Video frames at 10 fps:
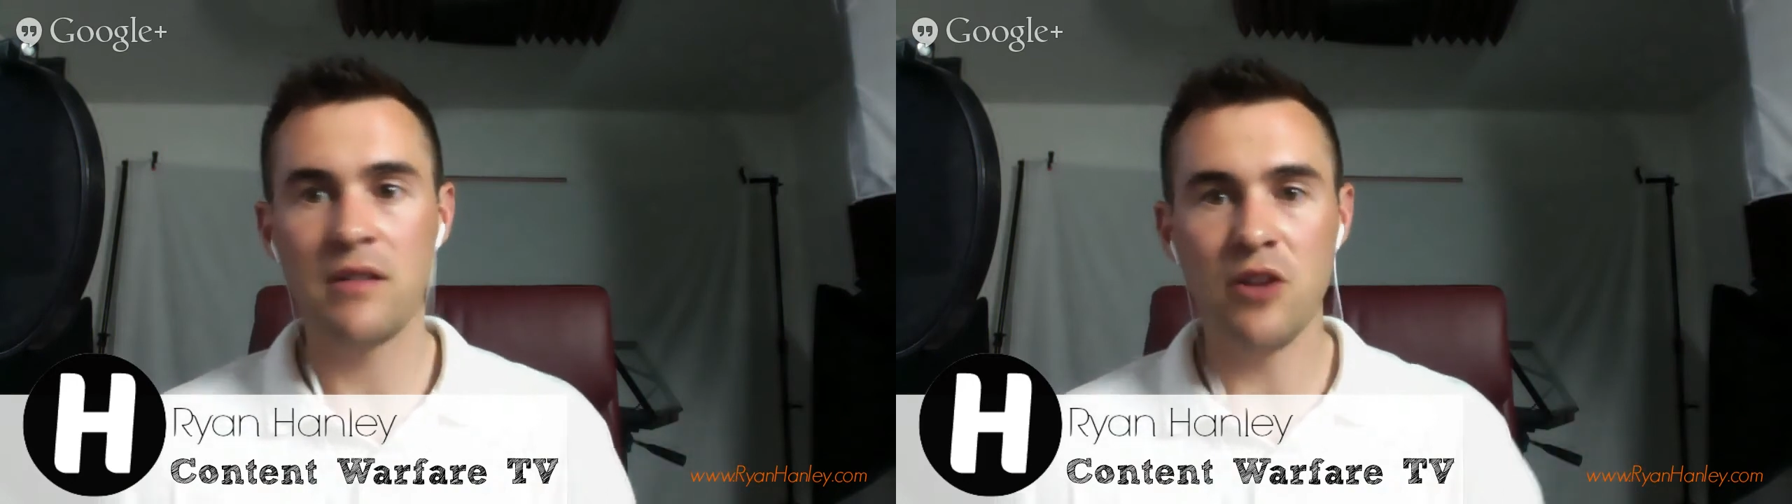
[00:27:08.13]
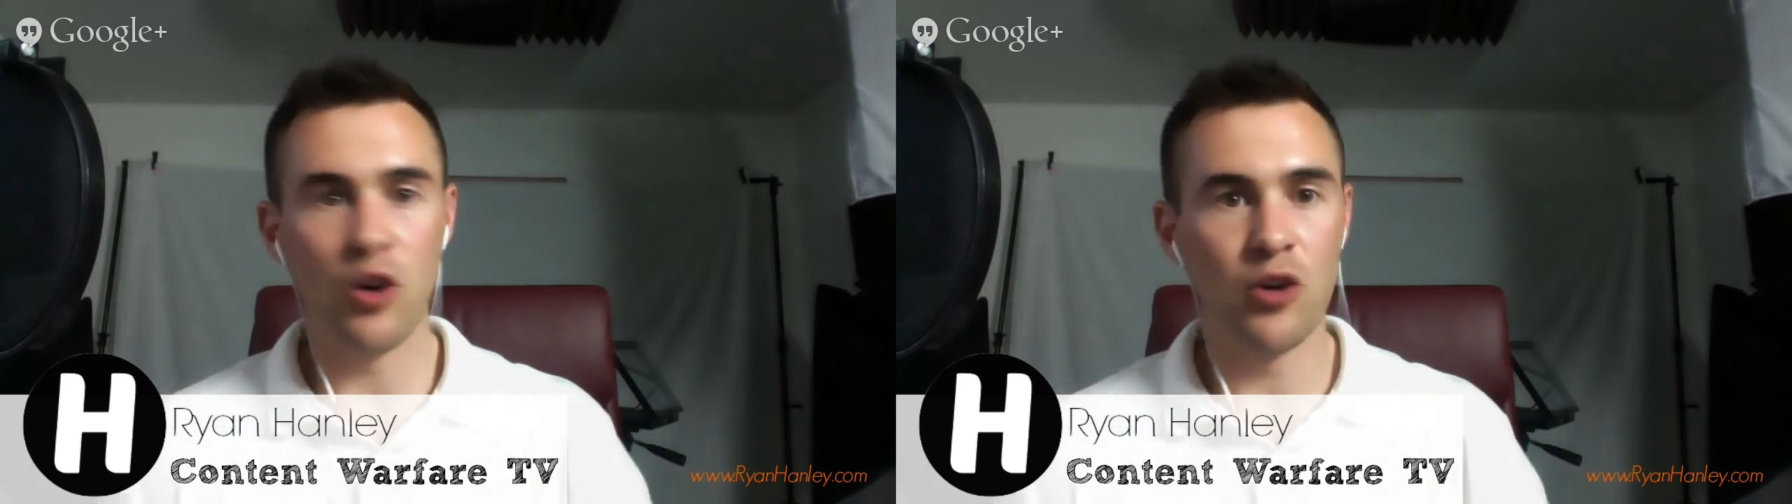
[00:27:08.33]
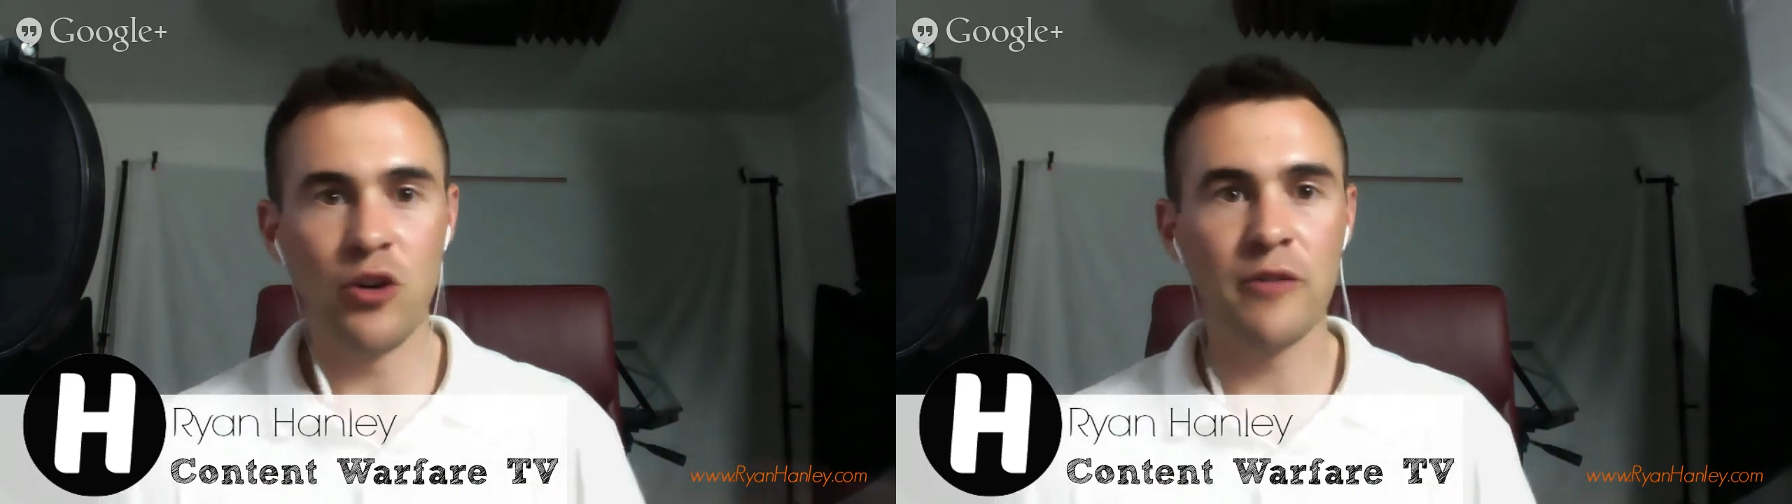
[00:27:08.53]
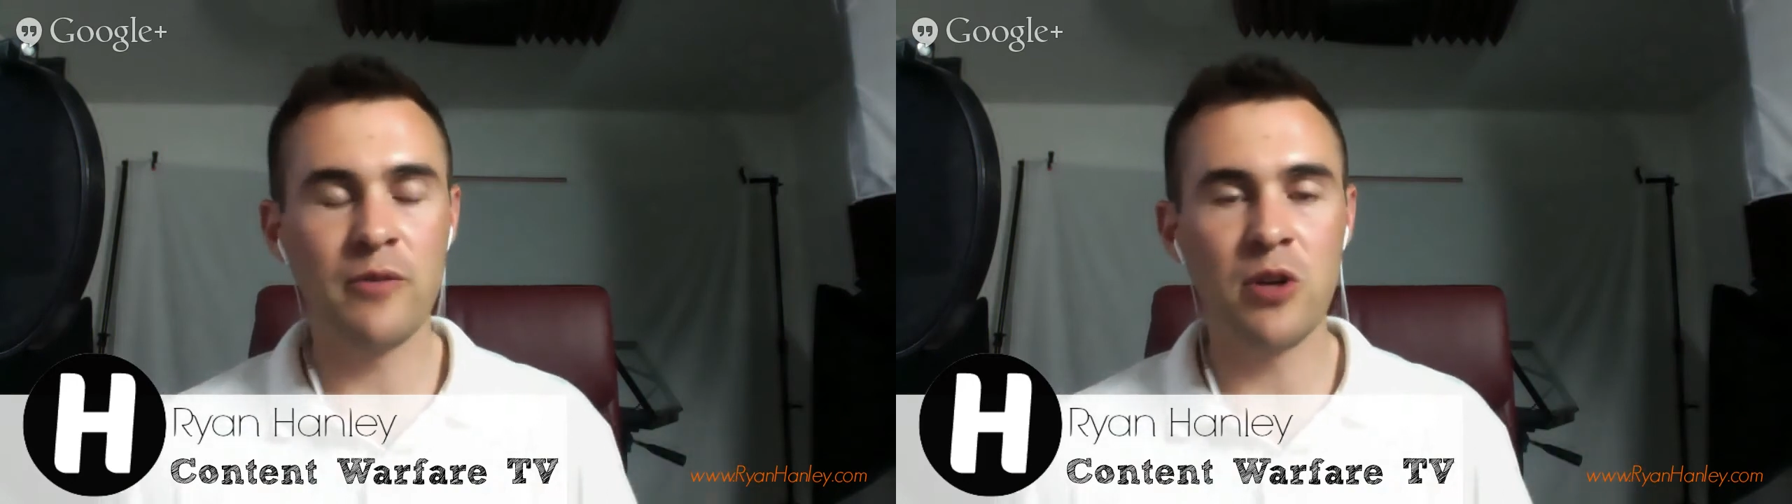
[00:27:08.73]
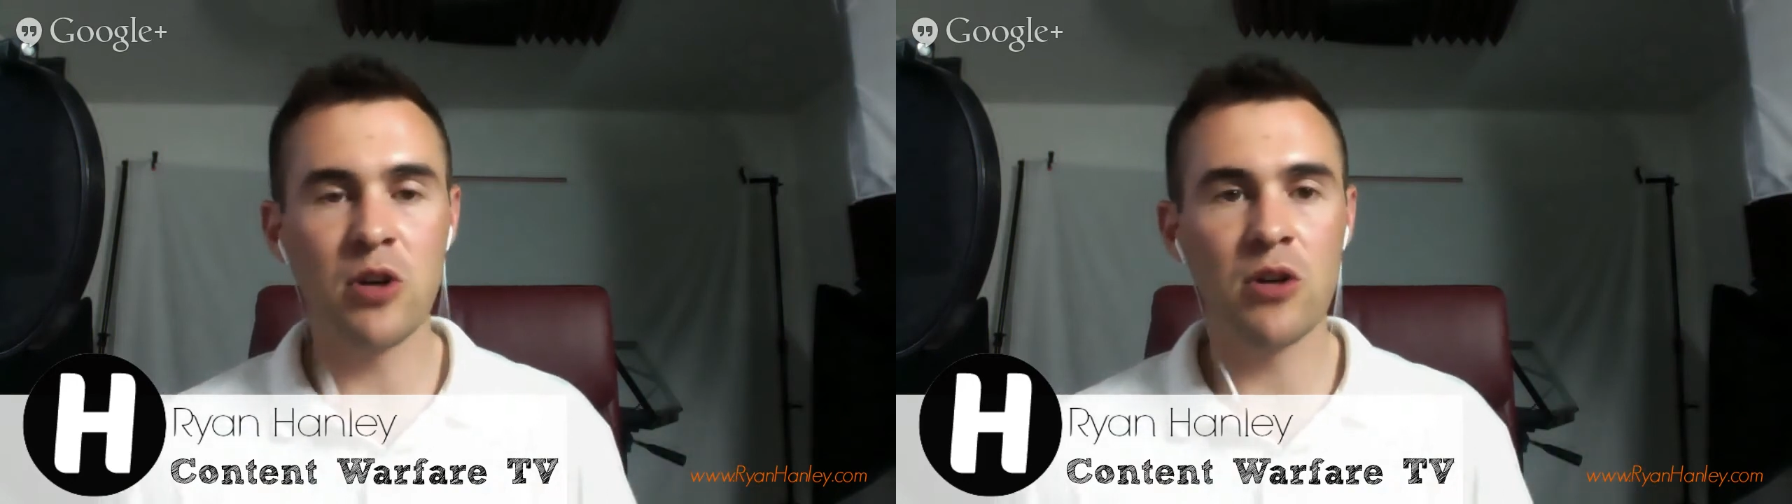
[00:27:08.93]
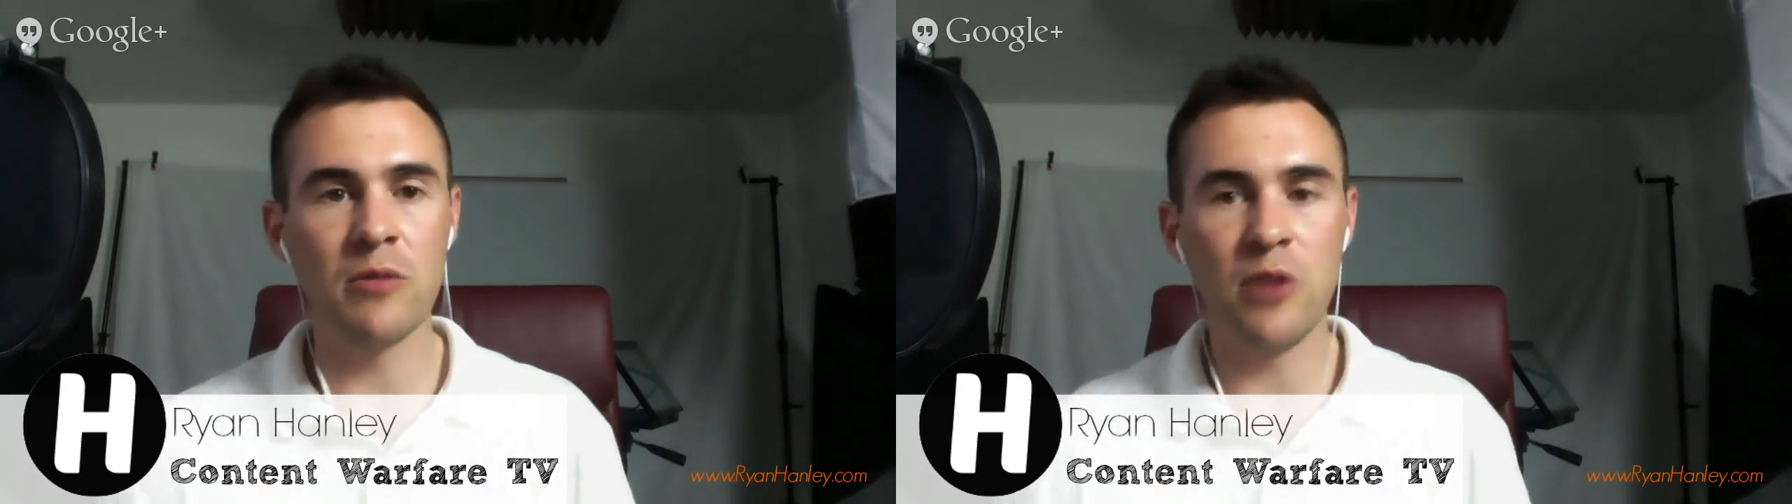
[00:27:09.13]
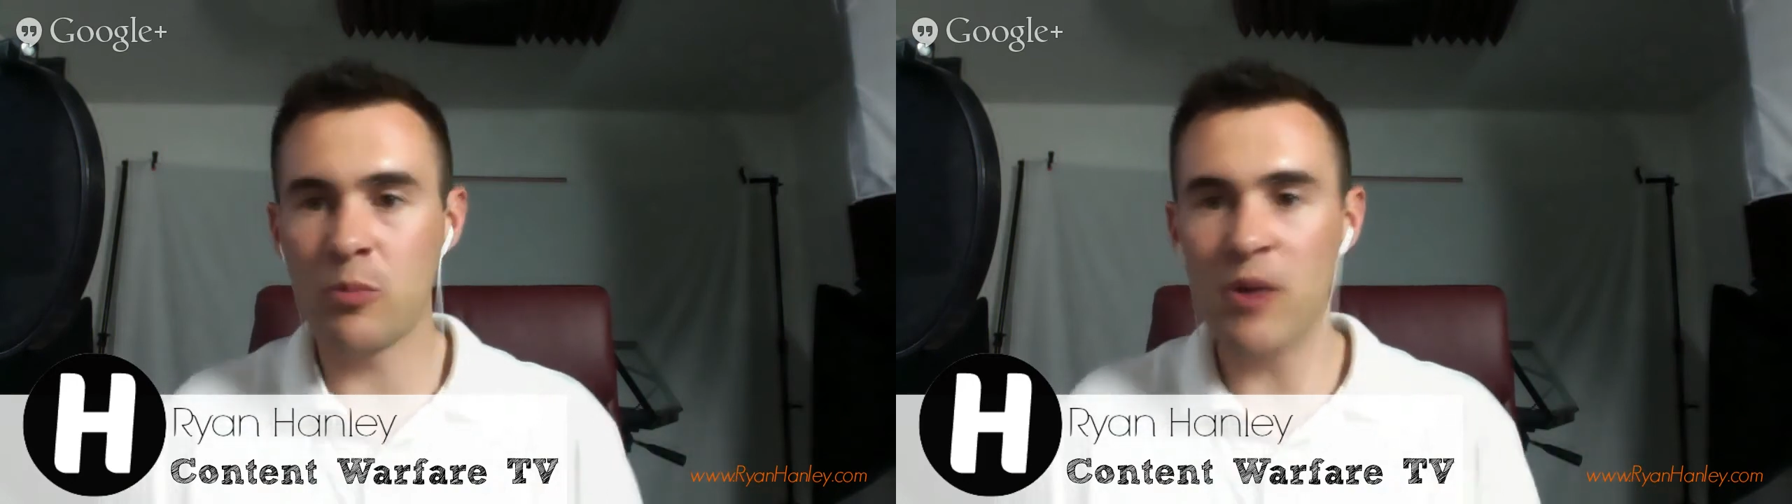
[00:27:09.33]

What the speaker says: your